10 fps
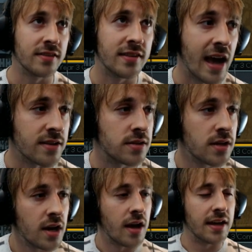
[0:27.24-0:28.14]
that
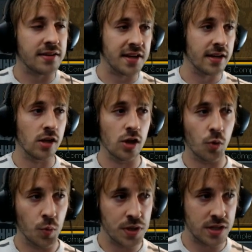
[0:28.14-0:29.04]
deal
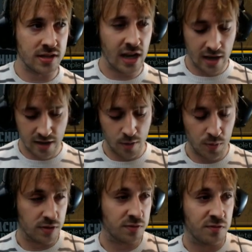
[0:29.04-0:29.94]
with
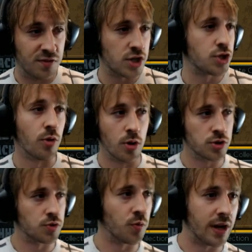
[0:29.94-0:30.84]
visuals
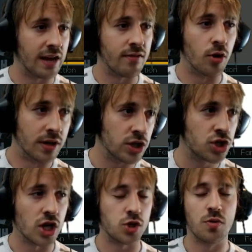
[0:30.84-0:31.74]
or whatever. It
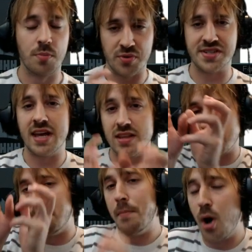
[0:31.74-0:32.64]
just represents
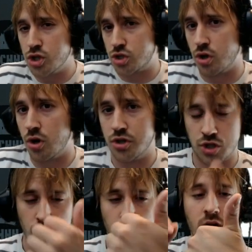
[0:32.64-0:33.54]
monster.
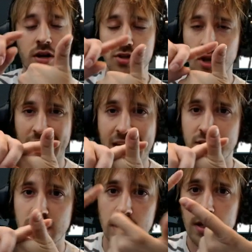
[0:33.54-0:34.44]
So the
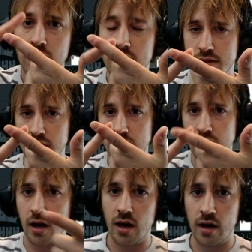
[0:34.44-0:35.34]
level, the
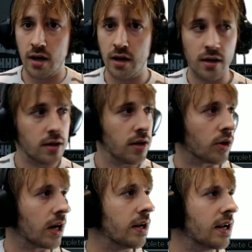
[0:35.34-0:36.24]

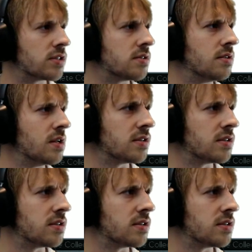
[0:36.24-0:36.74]
okay, let's